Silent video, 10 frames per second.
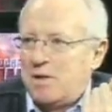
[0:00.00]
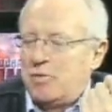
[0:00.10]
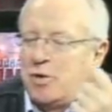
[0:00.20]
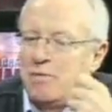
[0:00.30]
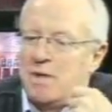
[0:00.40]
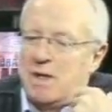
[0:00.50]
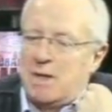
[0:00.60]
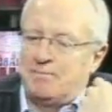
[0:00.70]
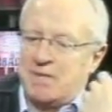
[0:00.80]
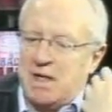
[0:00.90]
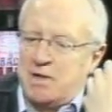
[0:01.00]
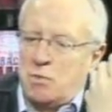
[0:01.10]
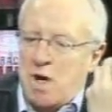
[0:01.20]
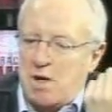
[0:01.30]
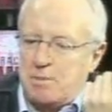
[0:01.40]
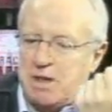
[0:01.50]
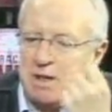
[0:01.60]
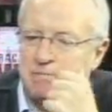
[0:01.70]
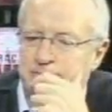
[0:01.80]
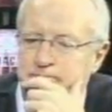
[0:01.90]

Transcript: You know, in the Wahhabi